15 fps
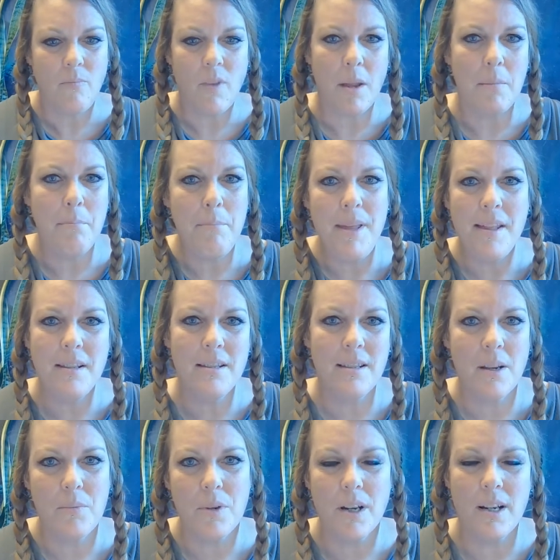myths
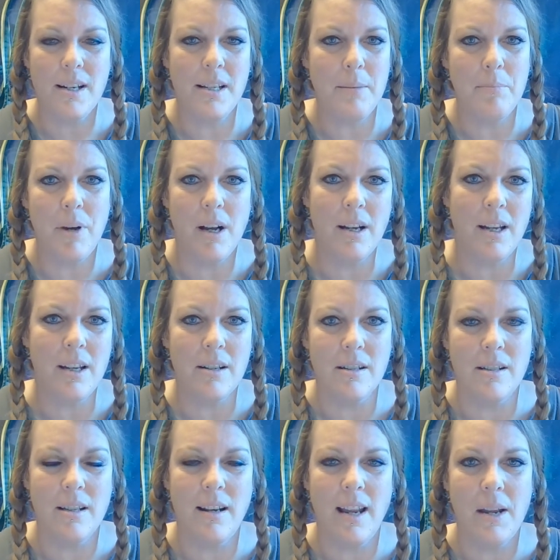that we're going to debunk here
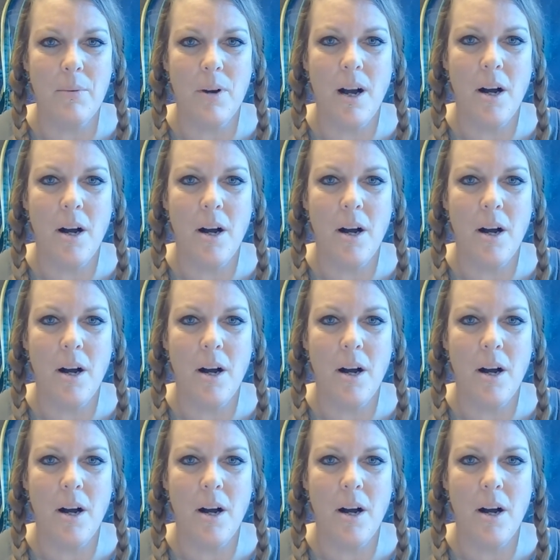today will